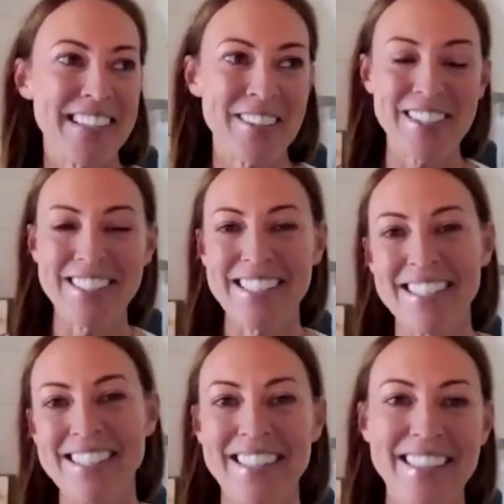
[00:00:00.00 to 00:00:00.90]

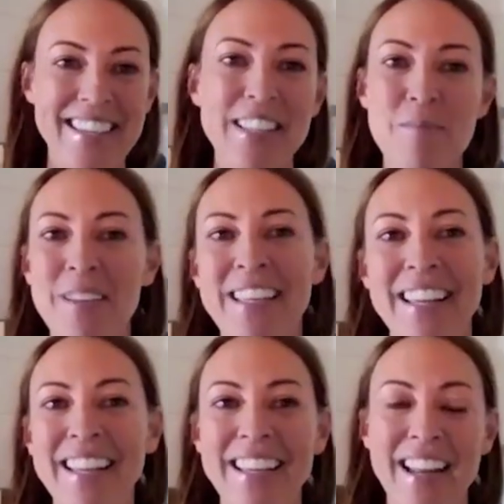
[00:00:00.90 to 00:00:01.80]
synchronicities and things I've been
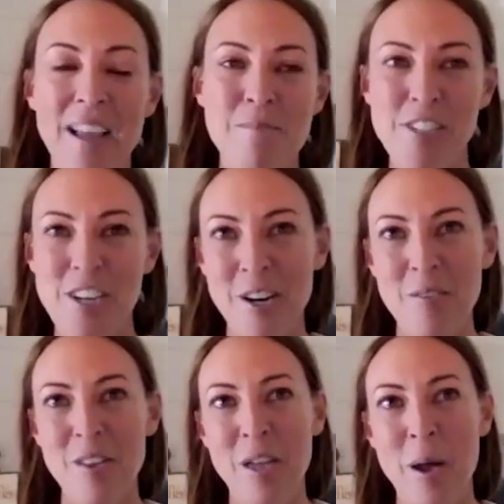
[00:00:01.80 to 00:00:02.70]
getting and I'm
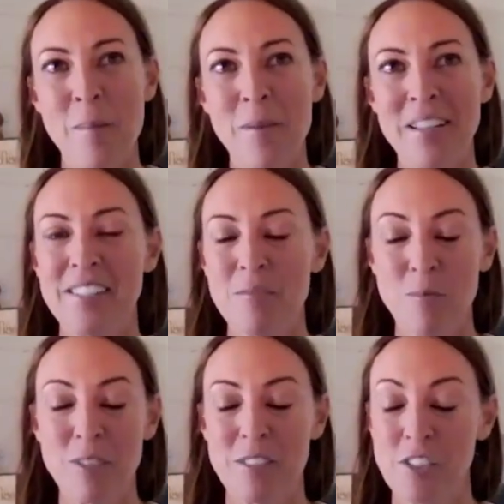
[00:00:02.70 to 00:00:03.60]
sharing with him
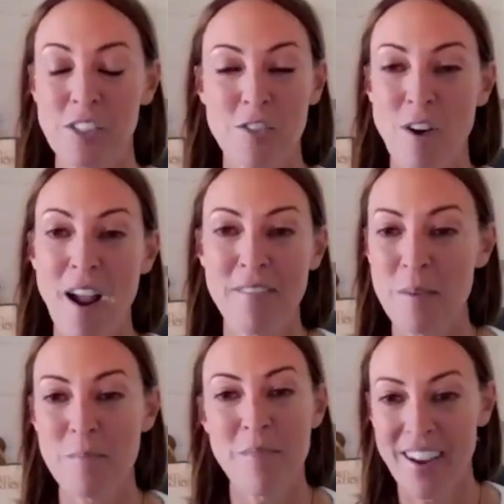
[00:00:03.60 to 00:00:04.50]
would just drive
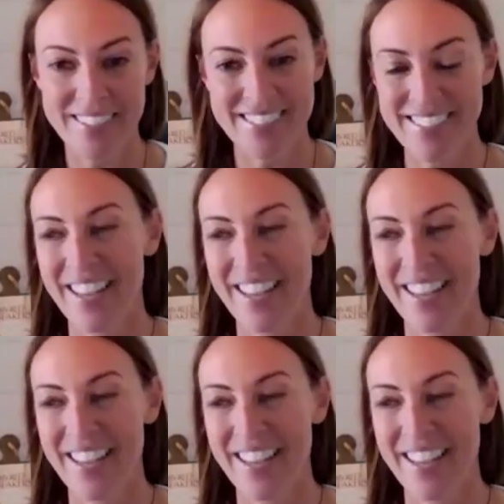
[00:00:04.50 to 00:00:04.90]
him nuts.